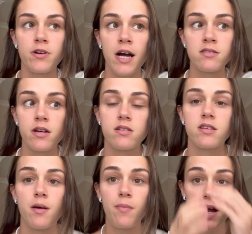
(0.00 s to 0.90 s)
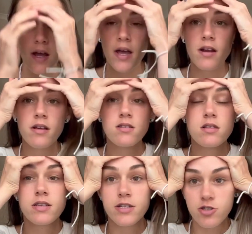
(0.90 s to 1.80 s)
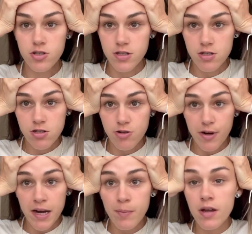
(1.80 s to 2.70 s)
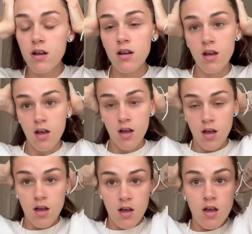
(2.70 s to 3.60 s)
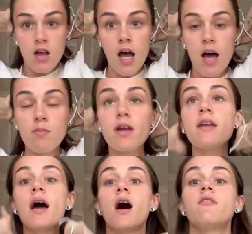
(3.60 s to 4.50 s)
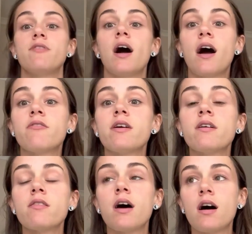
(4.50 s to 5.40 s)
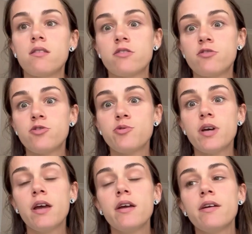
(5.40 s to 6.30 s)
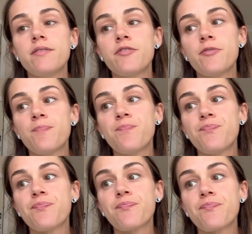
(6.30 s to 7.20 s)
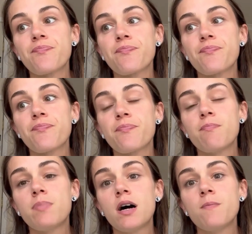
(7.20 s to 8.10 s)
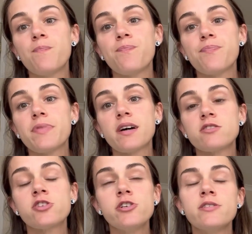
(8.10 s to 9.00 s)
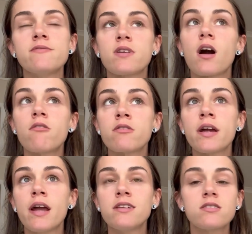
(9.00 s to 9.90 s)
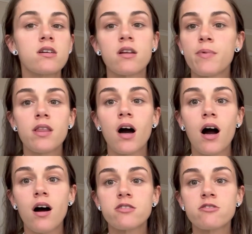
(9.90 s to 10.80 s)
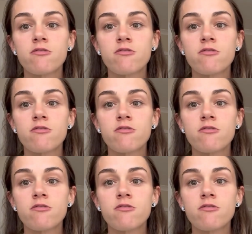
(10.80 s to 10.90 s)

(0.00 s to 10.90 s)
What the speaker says: As I said, my head is literally screaming at me now for having that to eat, but that's choosing recovery. It's going to be the hardest